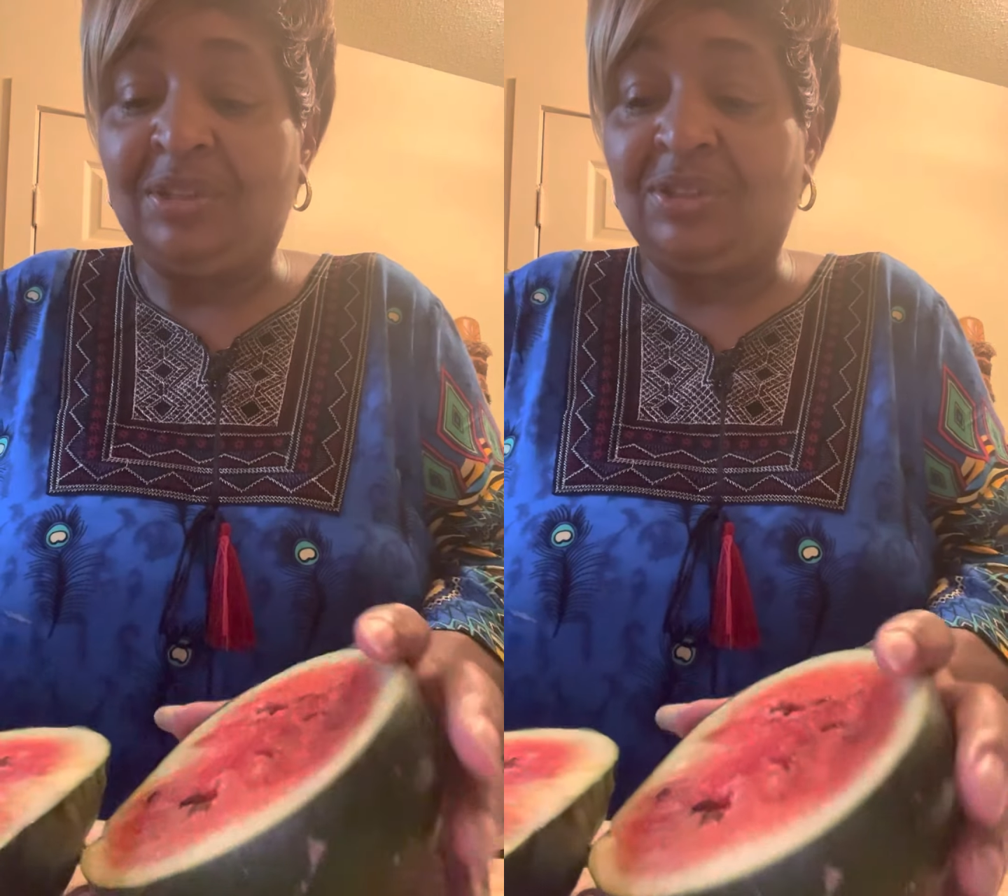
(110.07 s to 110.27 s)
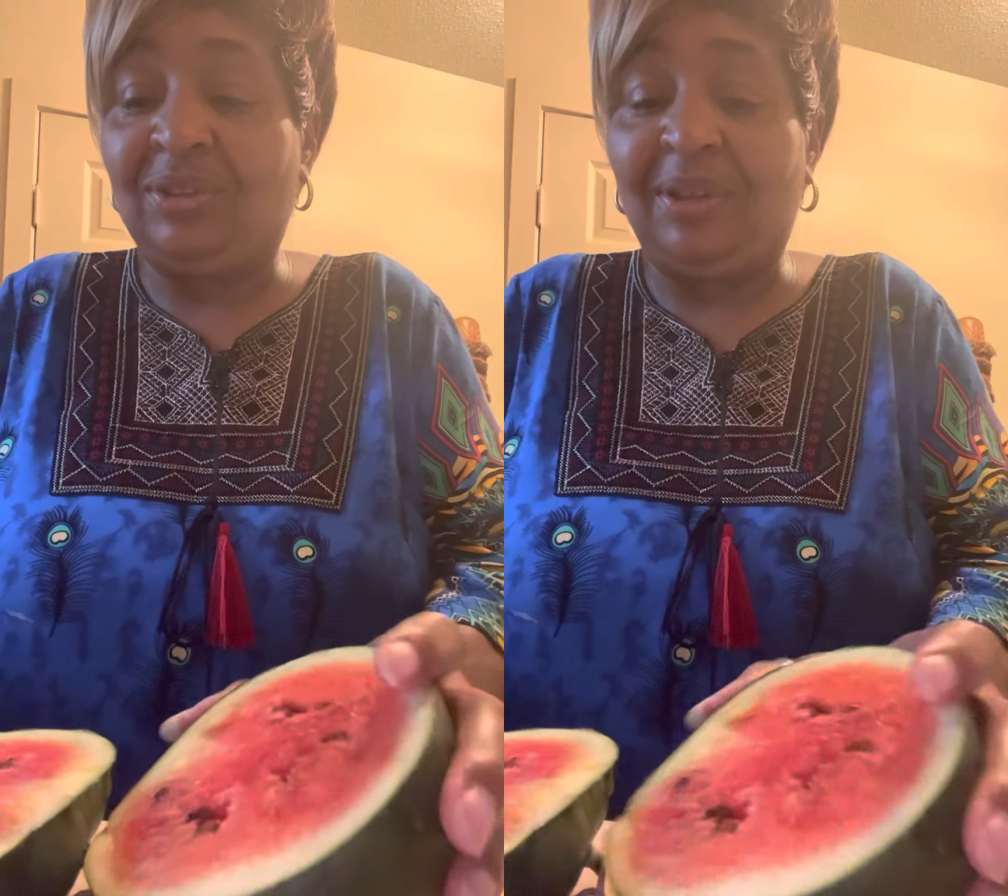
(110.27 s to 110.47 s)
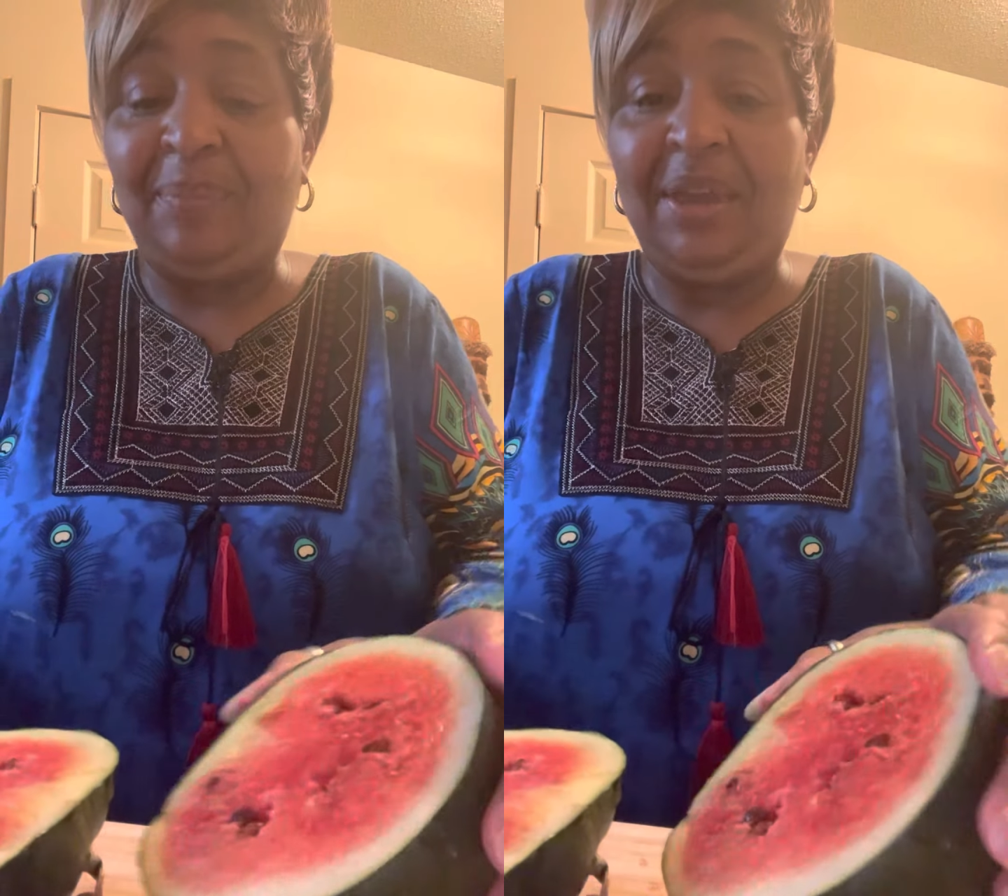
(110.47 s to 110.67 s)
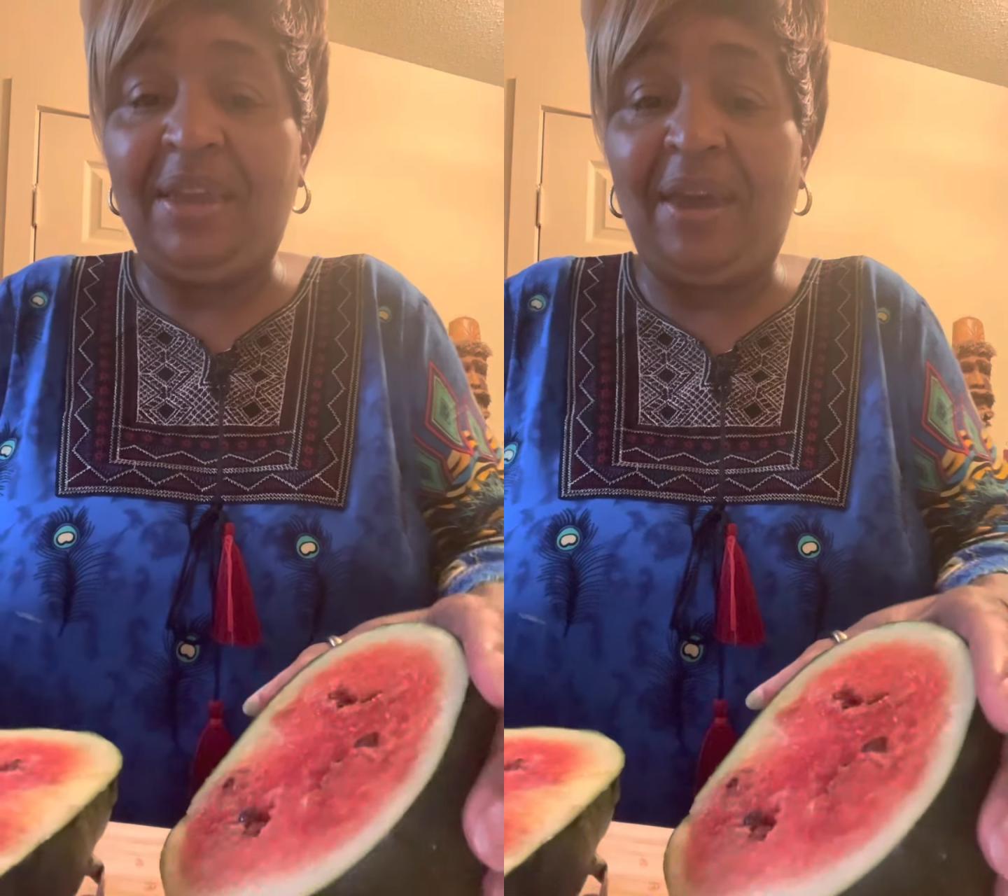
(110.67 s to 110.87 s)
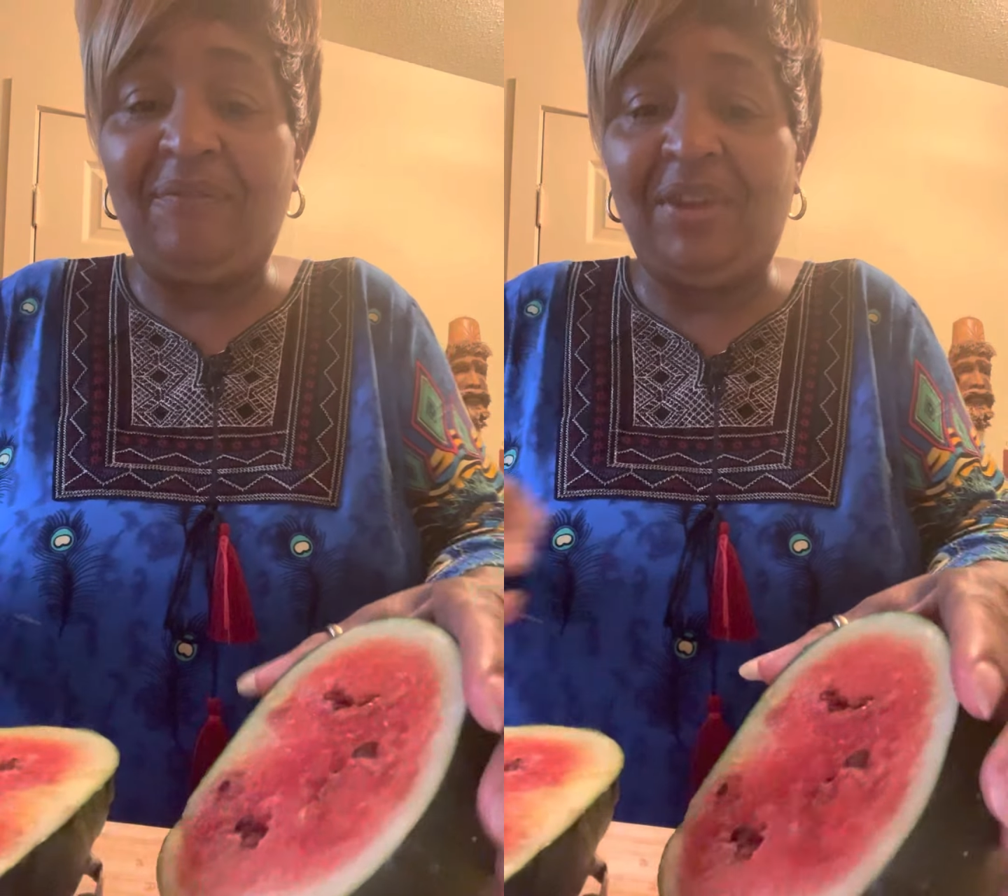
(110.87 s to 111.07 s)
So let me
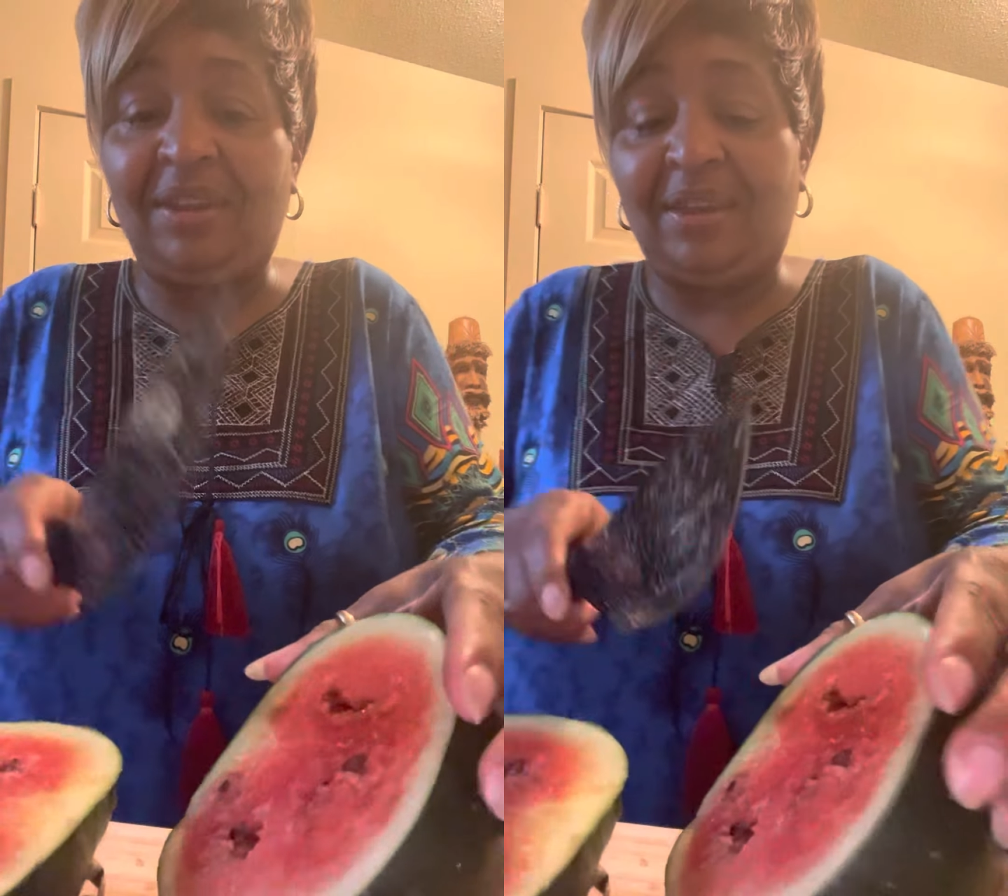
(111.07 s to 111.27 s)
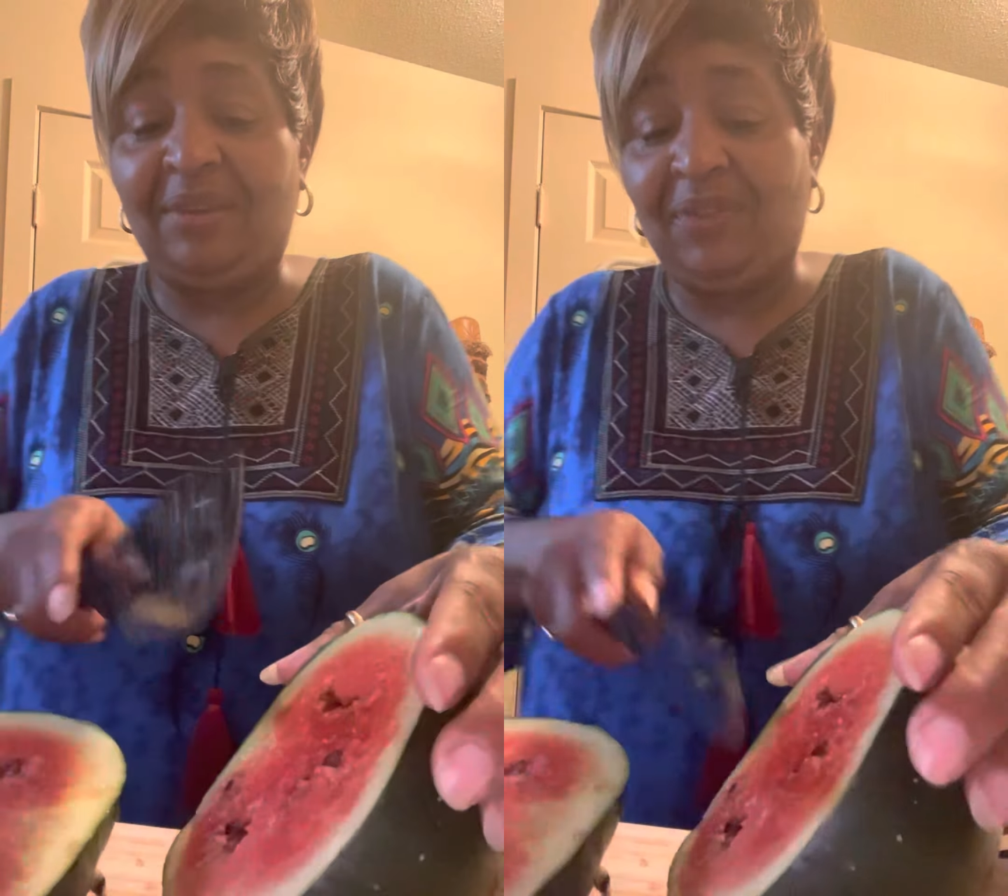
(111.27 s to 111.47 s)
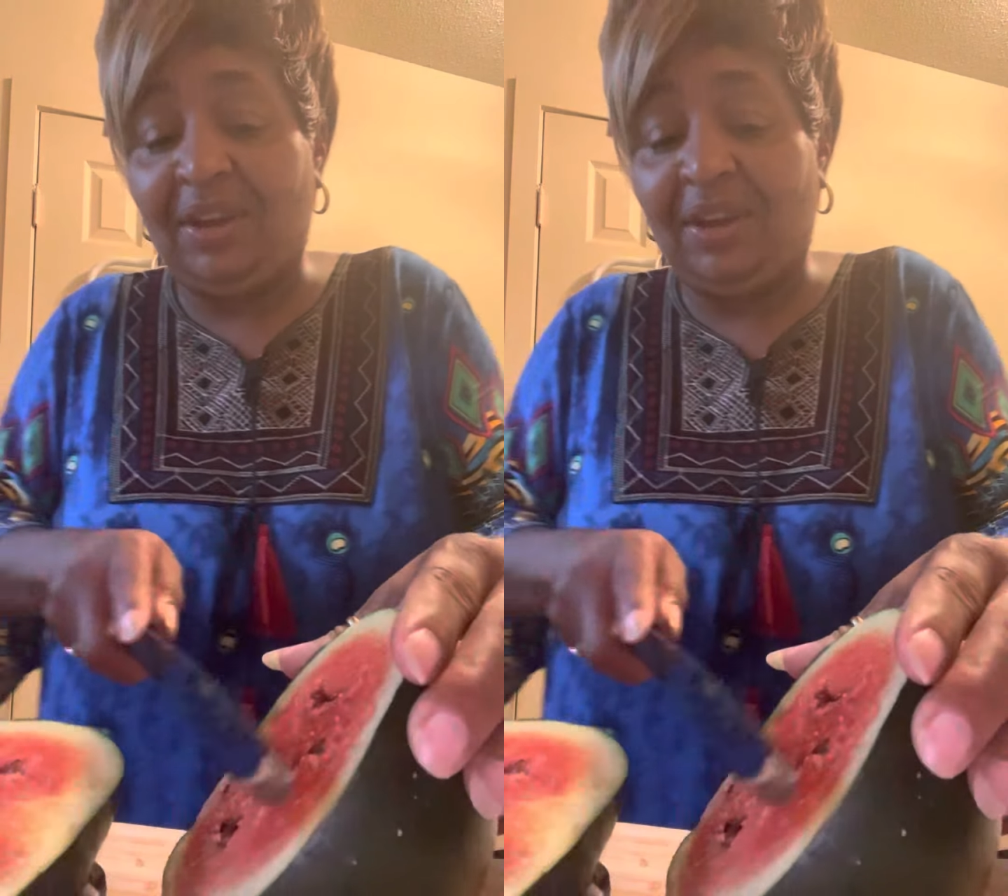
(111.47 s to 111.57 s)
give it give